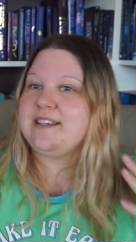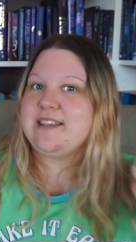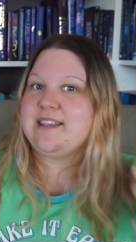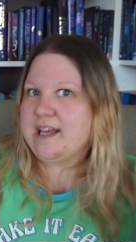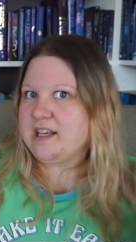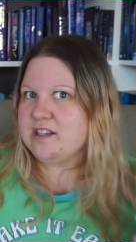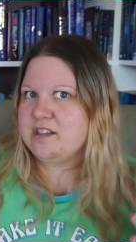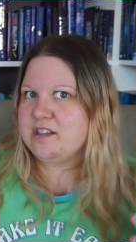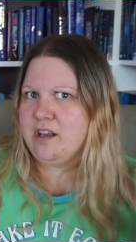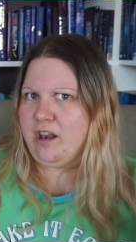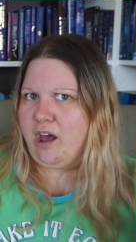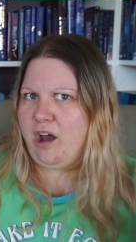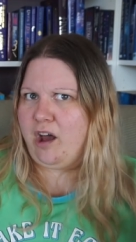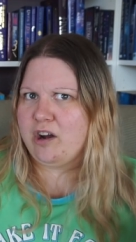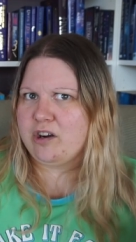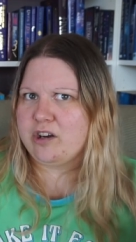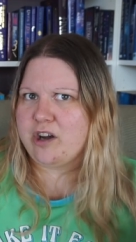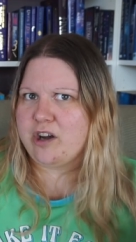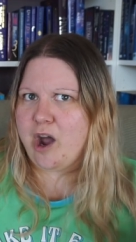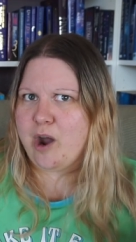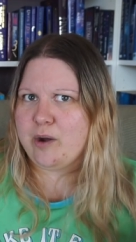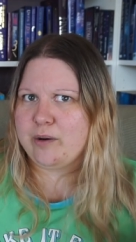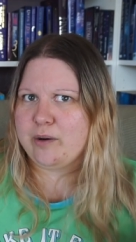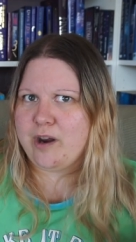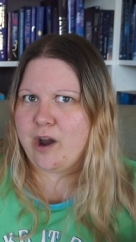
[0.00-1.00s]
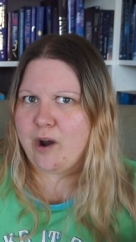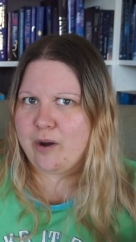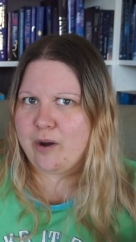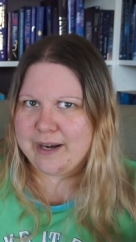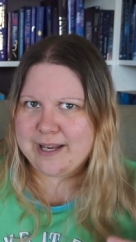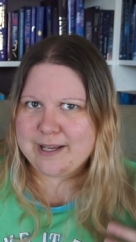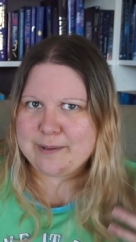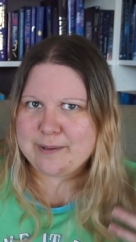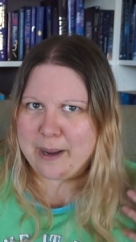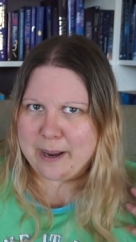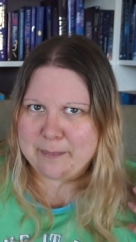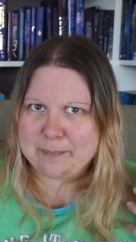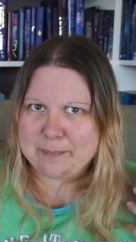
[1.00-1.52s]
There's a lot going on.
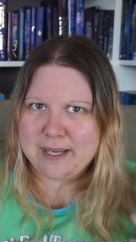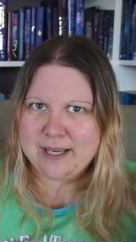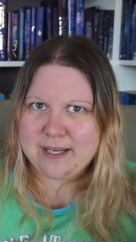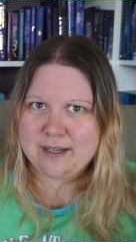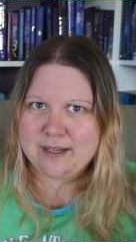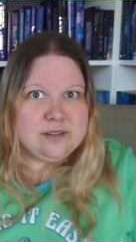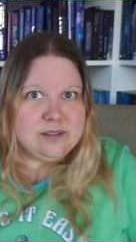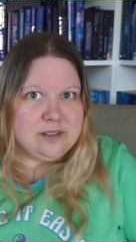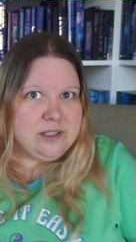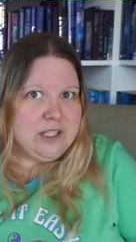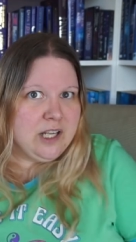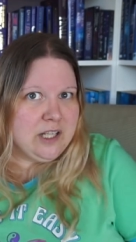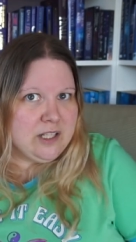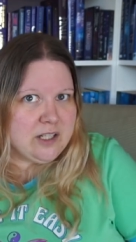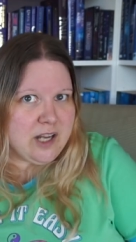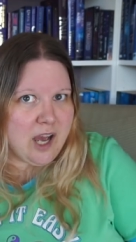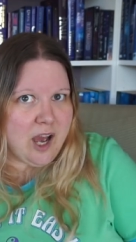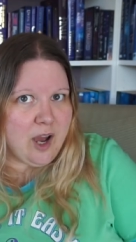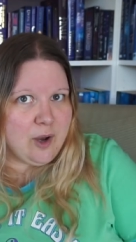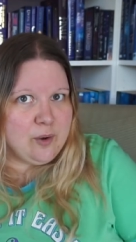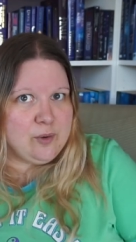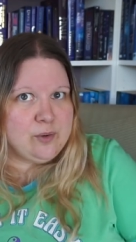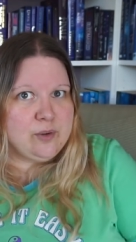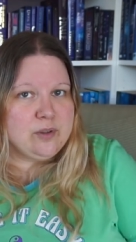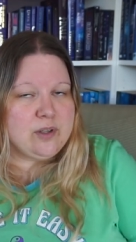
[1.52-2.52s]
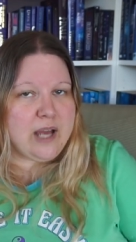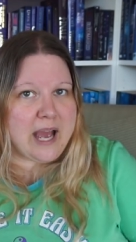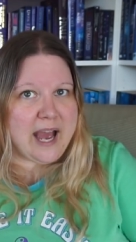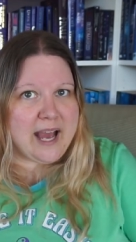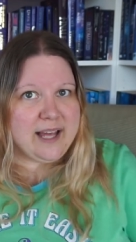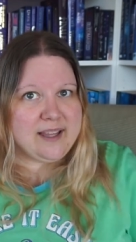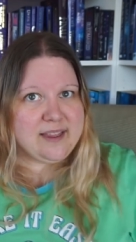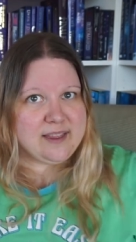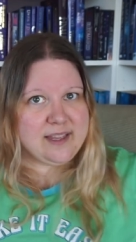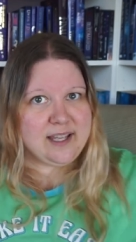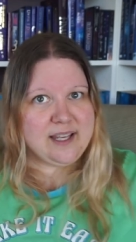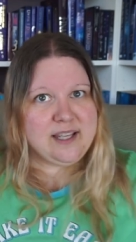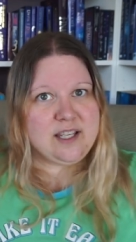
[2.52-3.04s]
It, I mean, you know, I
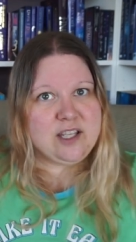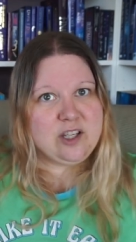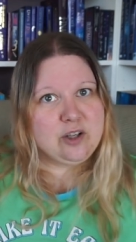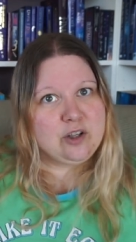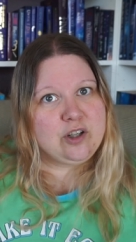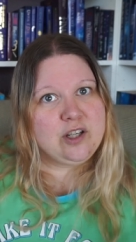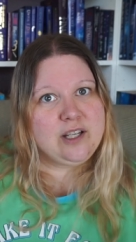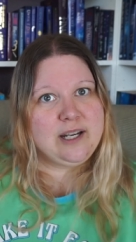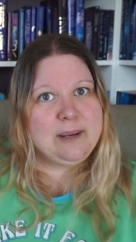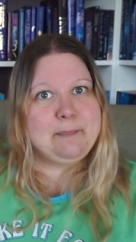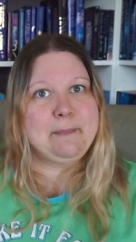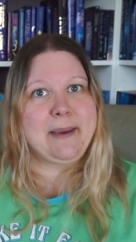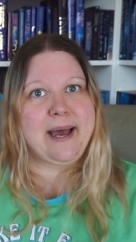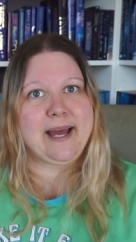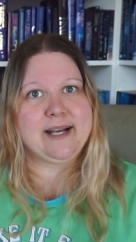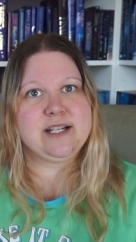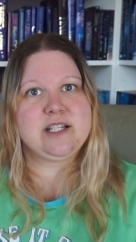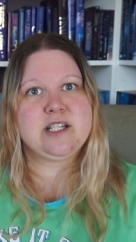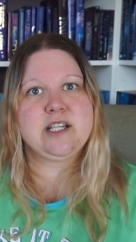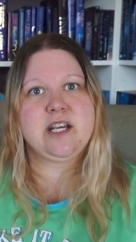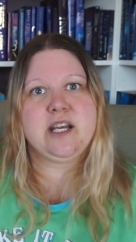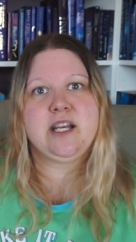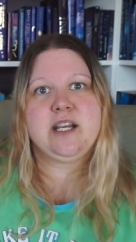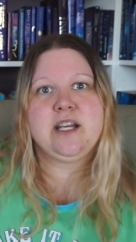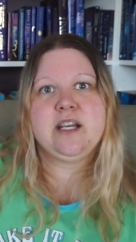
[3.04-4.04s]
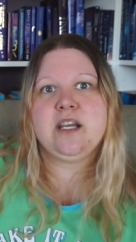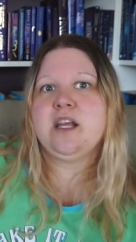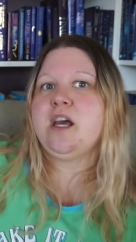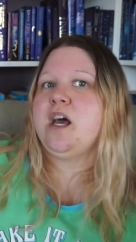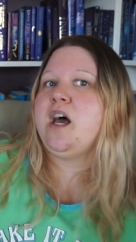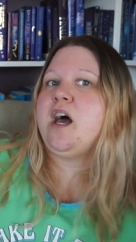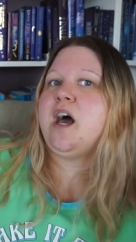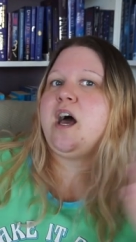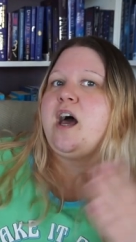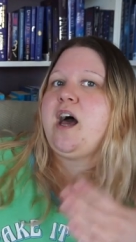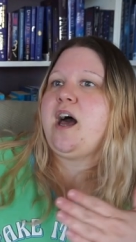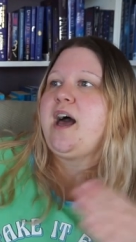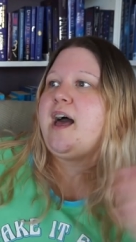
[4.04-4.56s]
think you can imagine
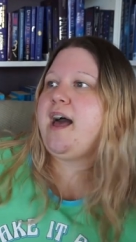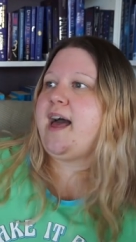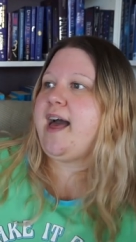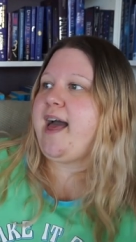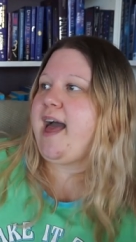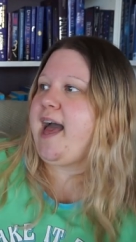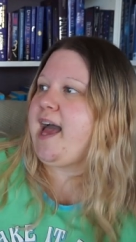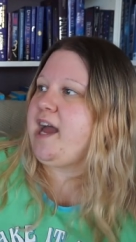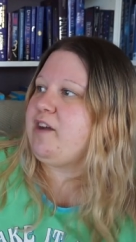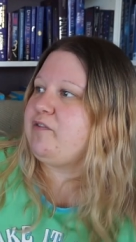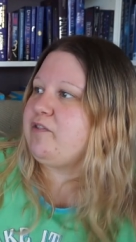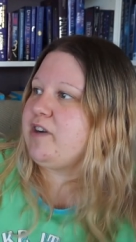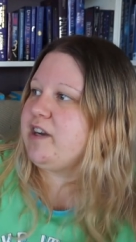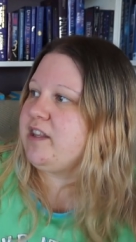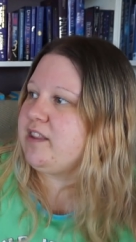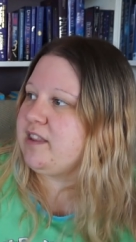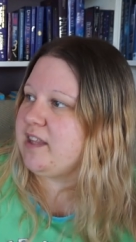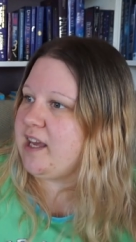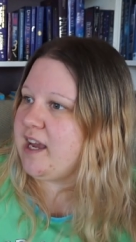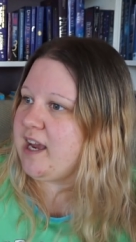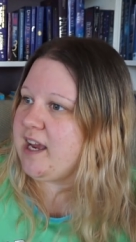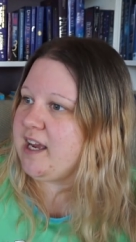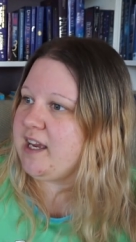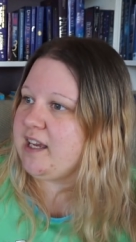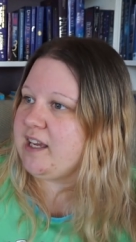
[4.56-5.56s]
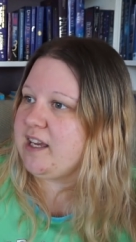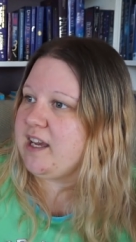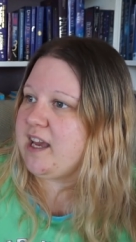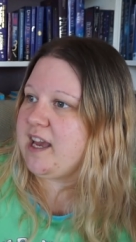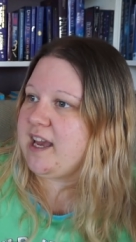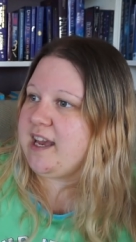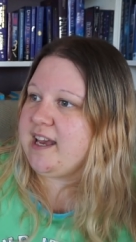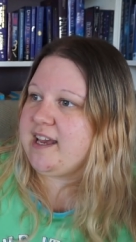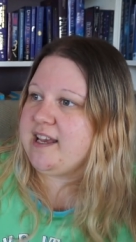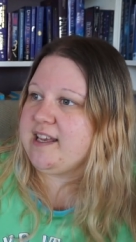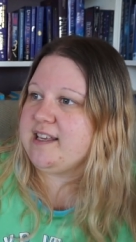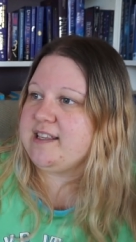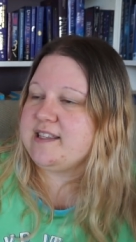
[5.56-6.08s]
everything
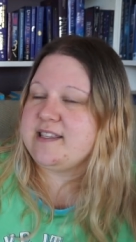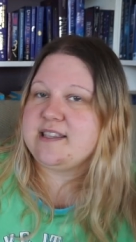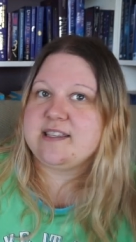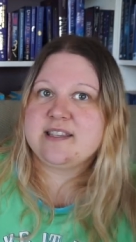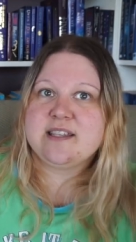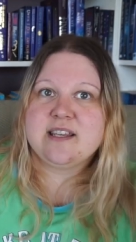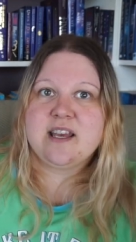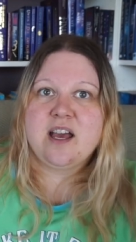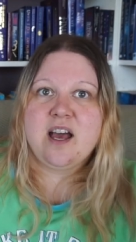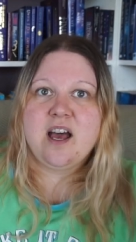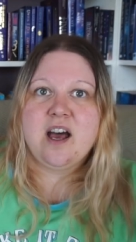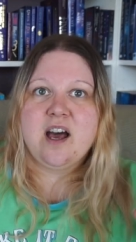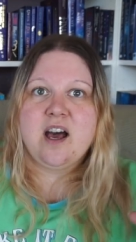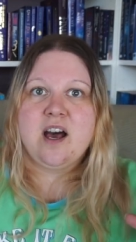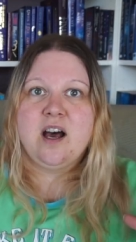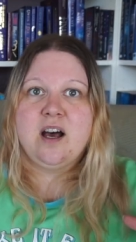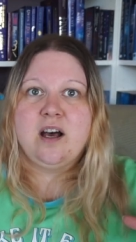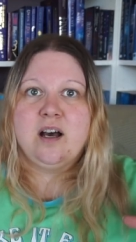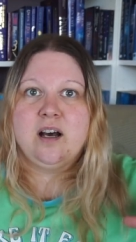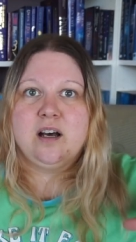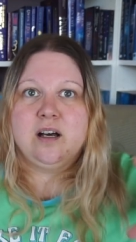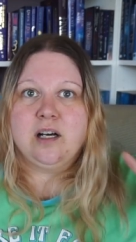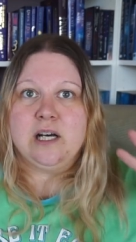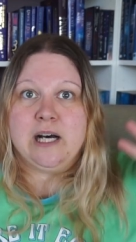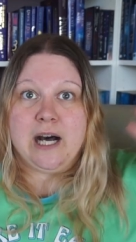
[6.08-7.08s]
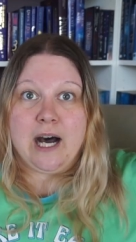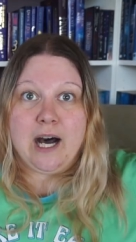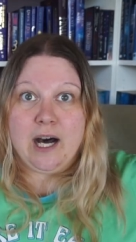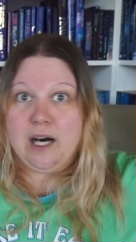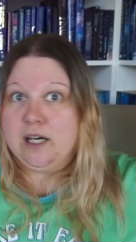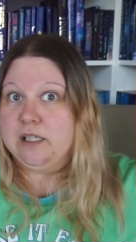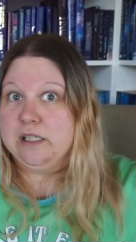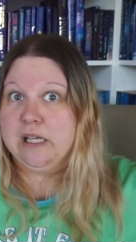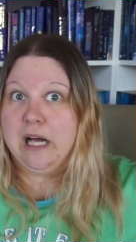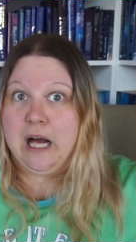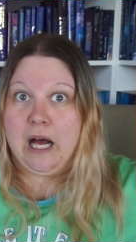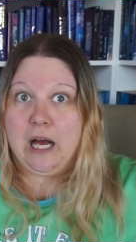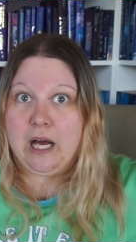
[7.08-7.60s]
is
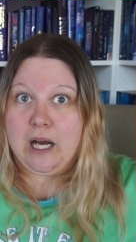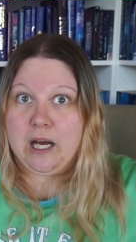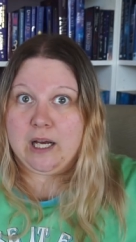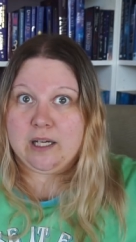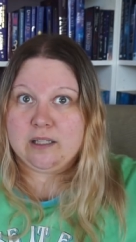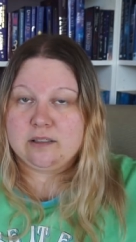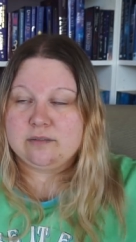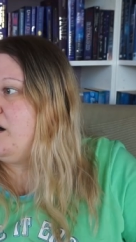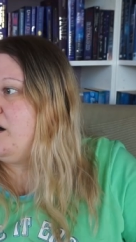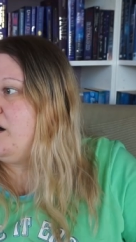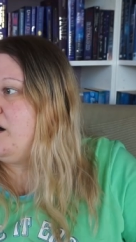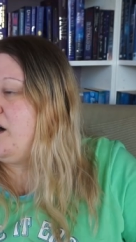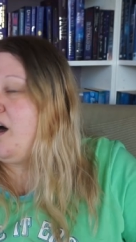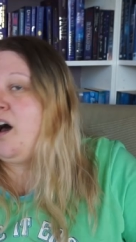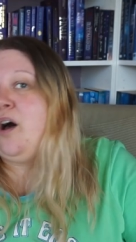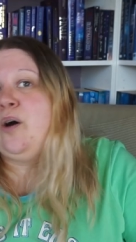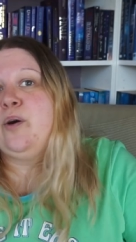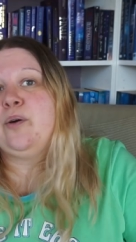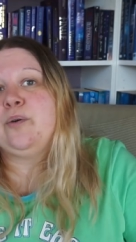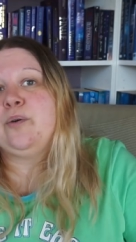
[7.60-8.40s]
Ugh. Oh,